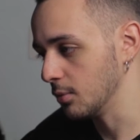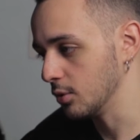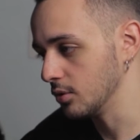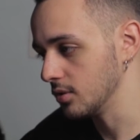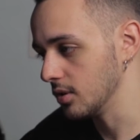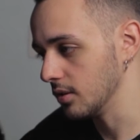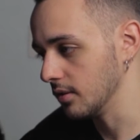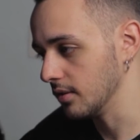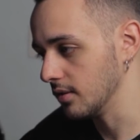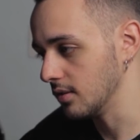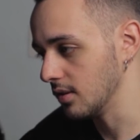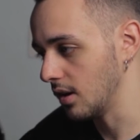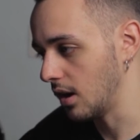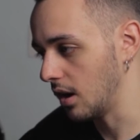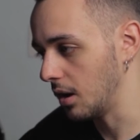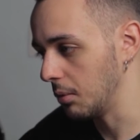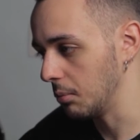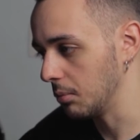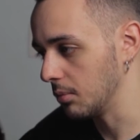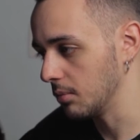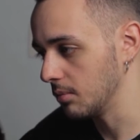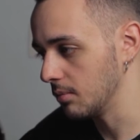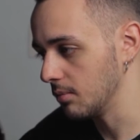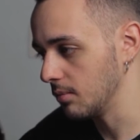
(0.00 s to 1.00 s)
most of the
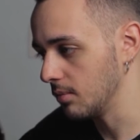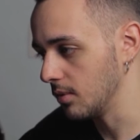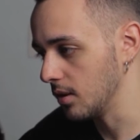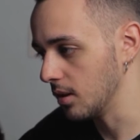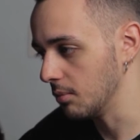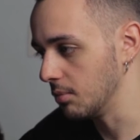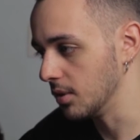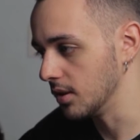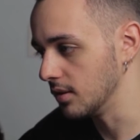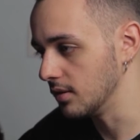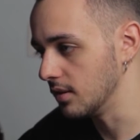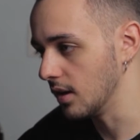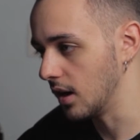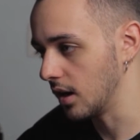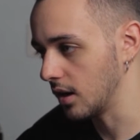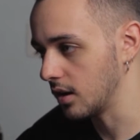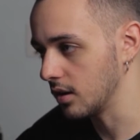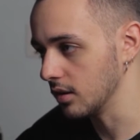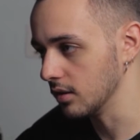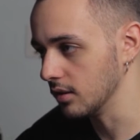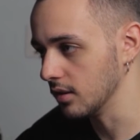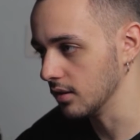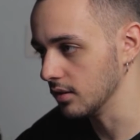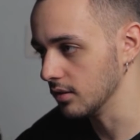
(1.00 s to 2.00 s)
time a bit
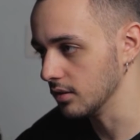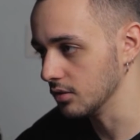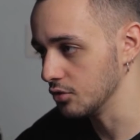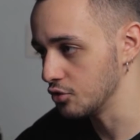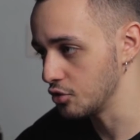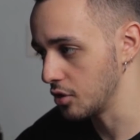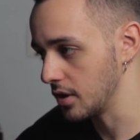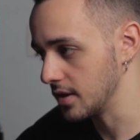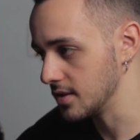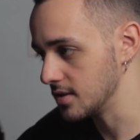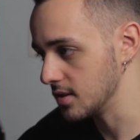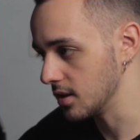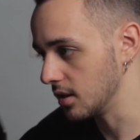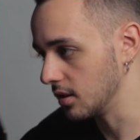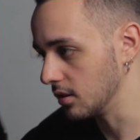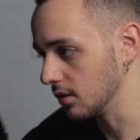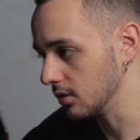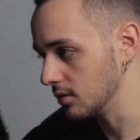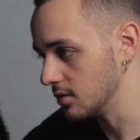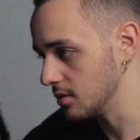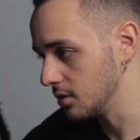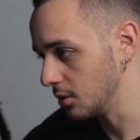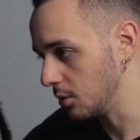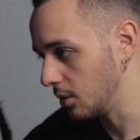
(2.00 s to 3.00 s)
darker than the dry
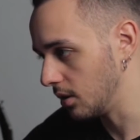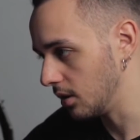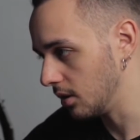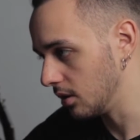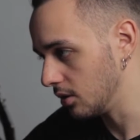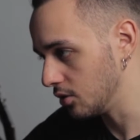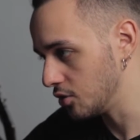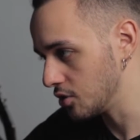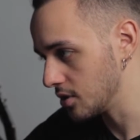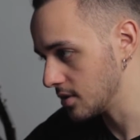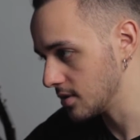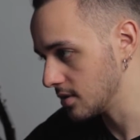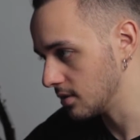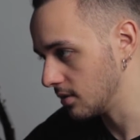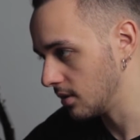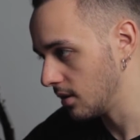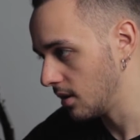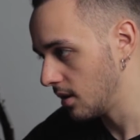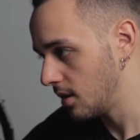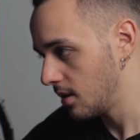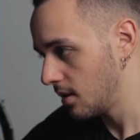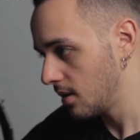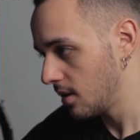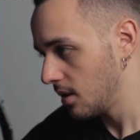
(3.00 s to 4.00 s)
signal. So I'm gonna just
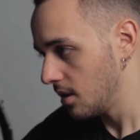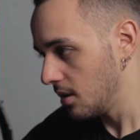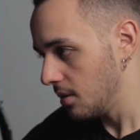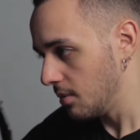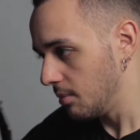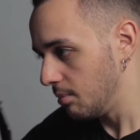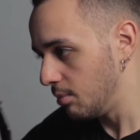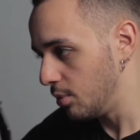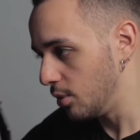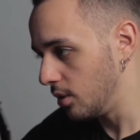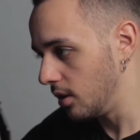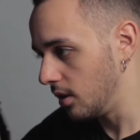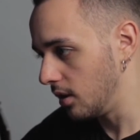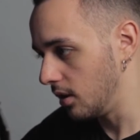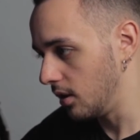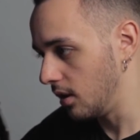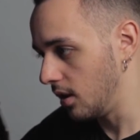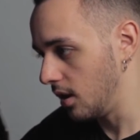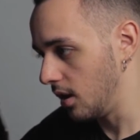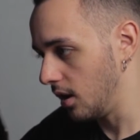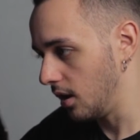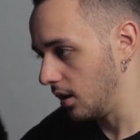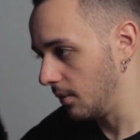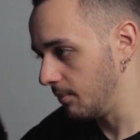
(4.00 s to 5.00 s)
put in
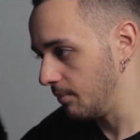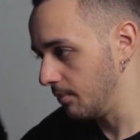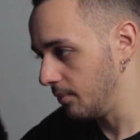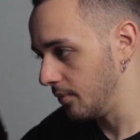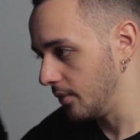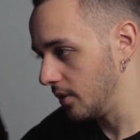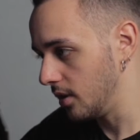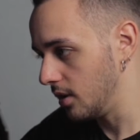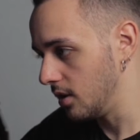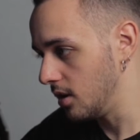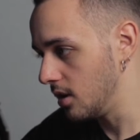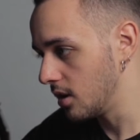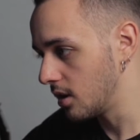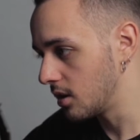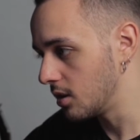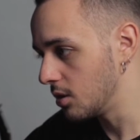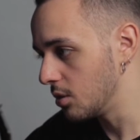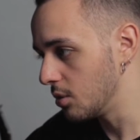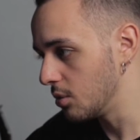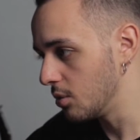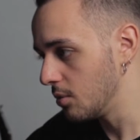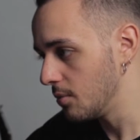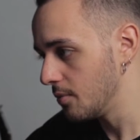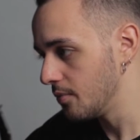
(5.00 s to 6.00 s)
an
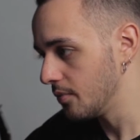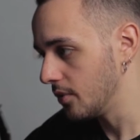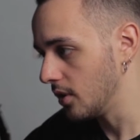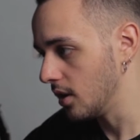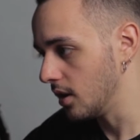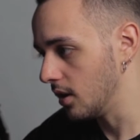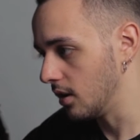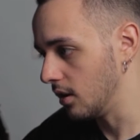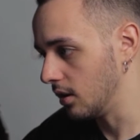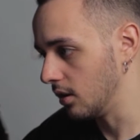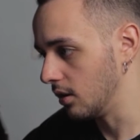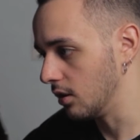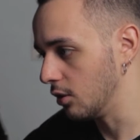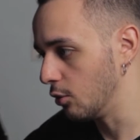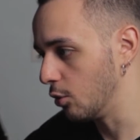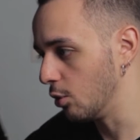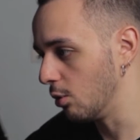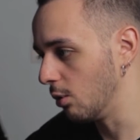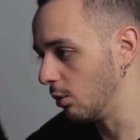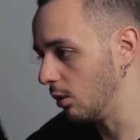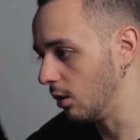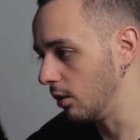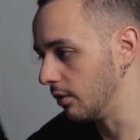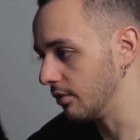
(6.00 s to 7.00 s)
EQ and I'm gonna
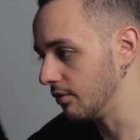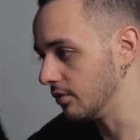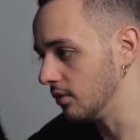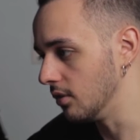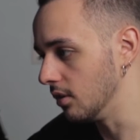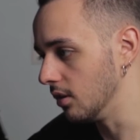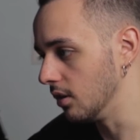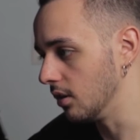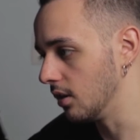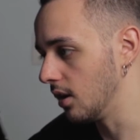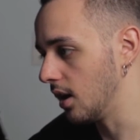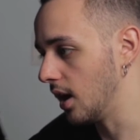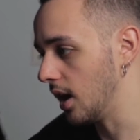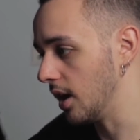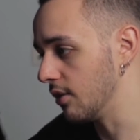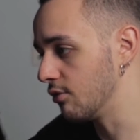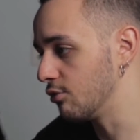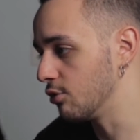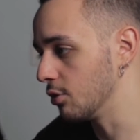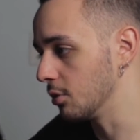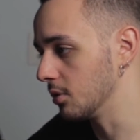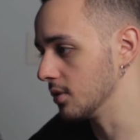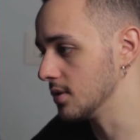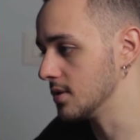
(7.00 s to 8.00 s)
roll off the high
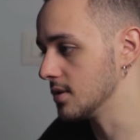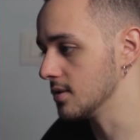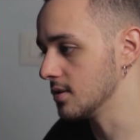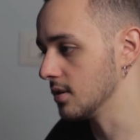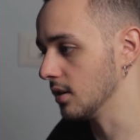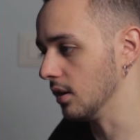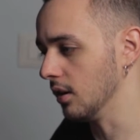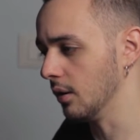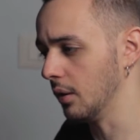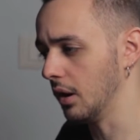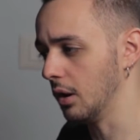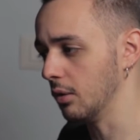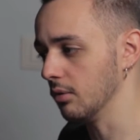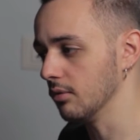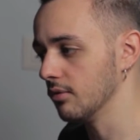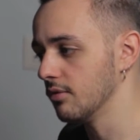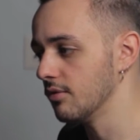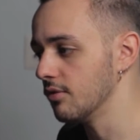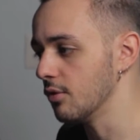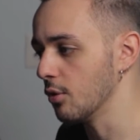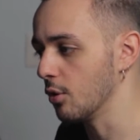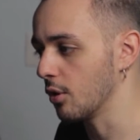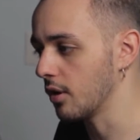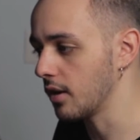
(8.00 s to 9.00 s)
frequencies around
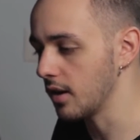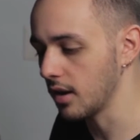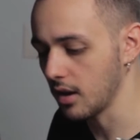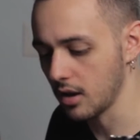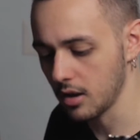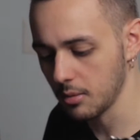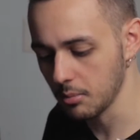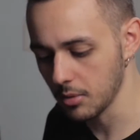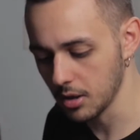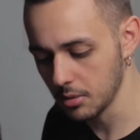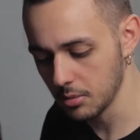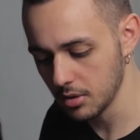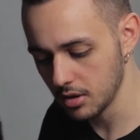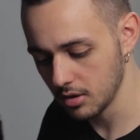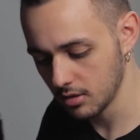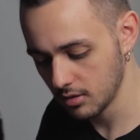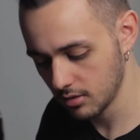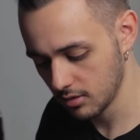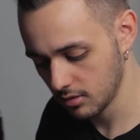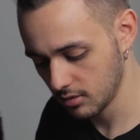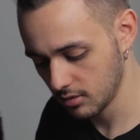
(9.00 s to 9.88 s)
4K maybe.